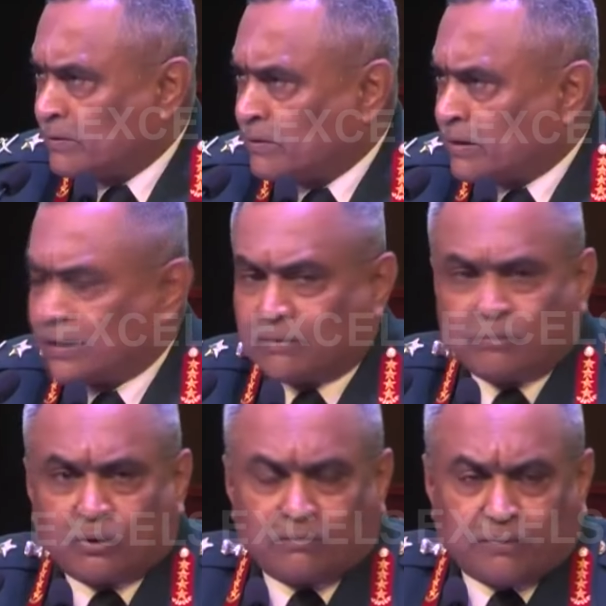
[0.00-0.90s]
and
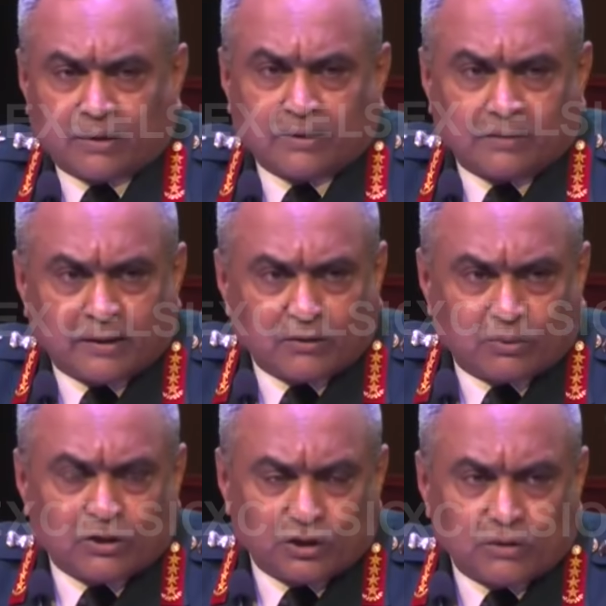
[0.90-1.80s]
number of other things
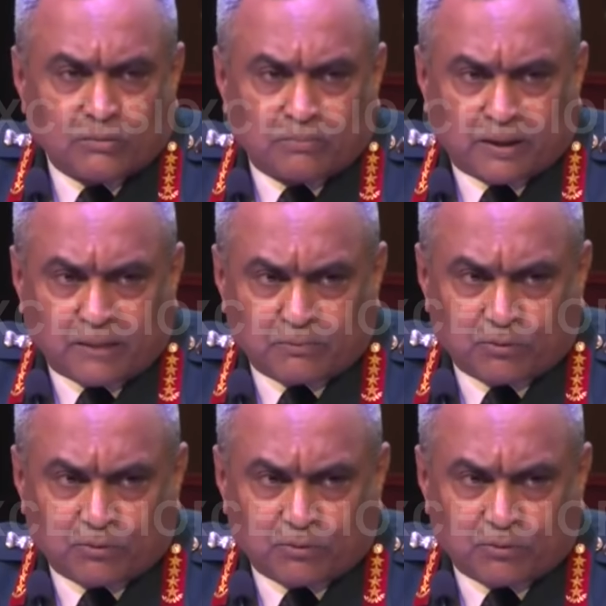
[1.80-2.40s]
which perhaps